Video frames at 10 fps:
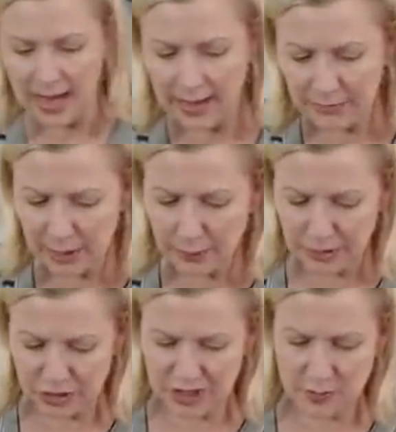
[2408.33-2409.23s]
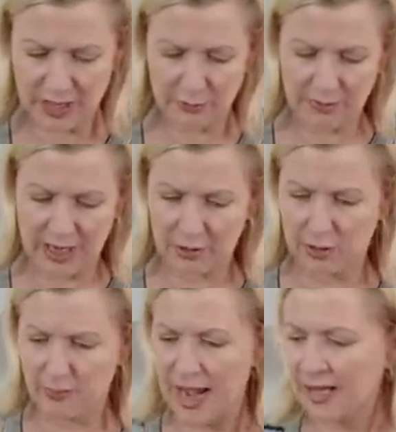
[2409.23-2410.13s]
And I'm gonna put just my
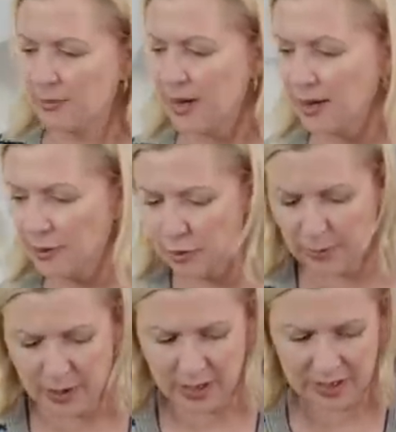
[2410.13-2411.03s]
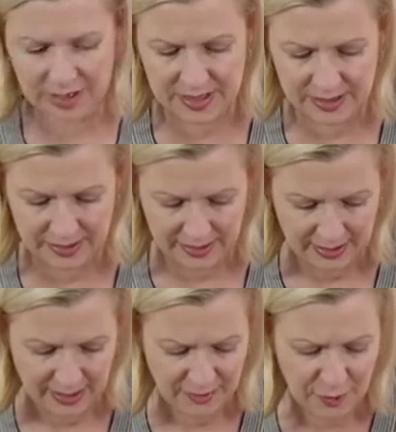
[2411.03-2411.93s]
remainder back in my other pot.
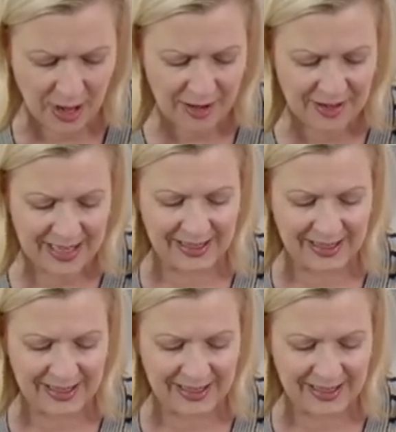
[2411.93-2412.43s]
If you have any